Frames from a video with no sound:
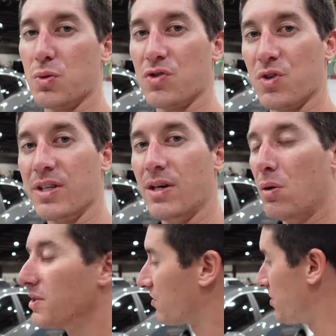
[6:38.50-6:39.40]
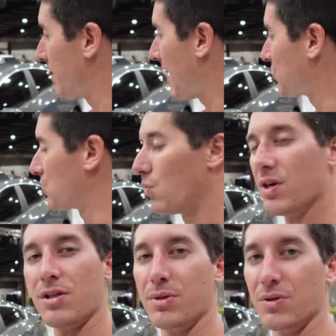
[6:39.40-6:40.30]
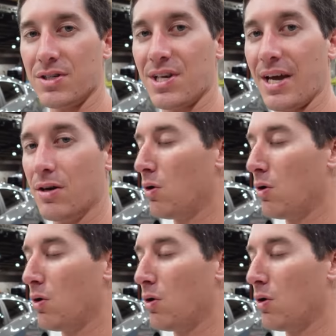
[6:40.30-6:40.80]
was really only rebadged to one of the Buicks and a